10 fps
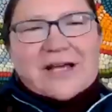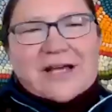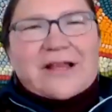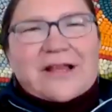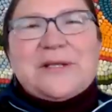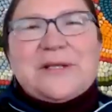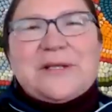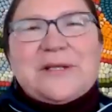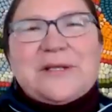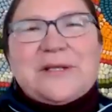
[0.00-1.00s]
I think
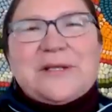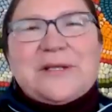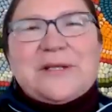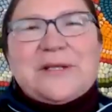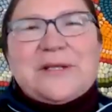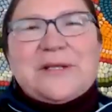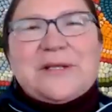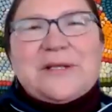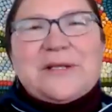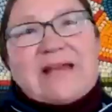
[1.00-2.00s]
that
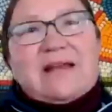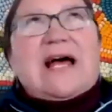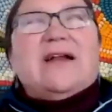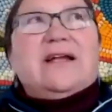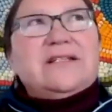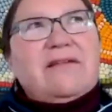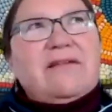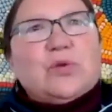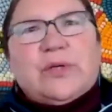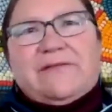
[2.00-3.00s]
that
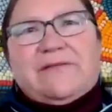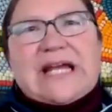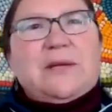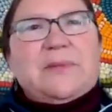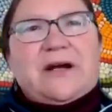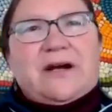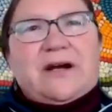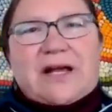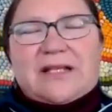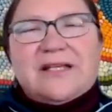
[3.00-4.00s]
story of Standing
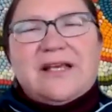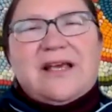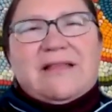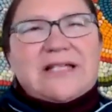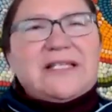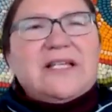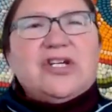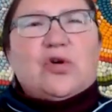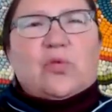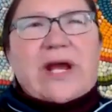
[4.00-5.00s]
Bear, and that's such
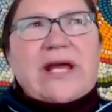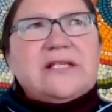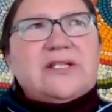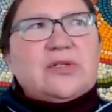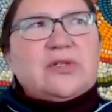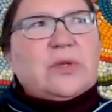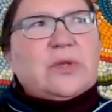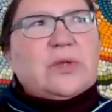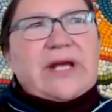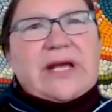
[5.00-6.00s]
a great
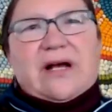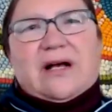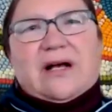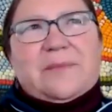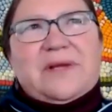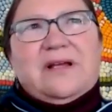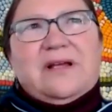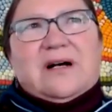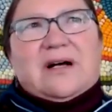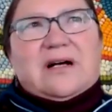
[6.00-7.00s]
story
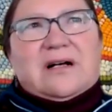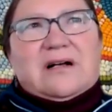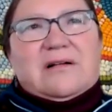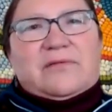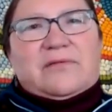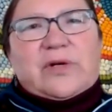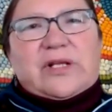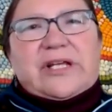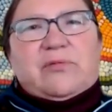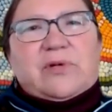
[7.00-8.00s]
of
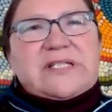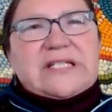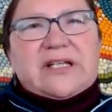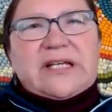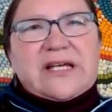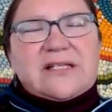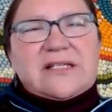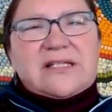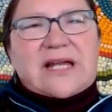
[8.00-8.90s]
really resilience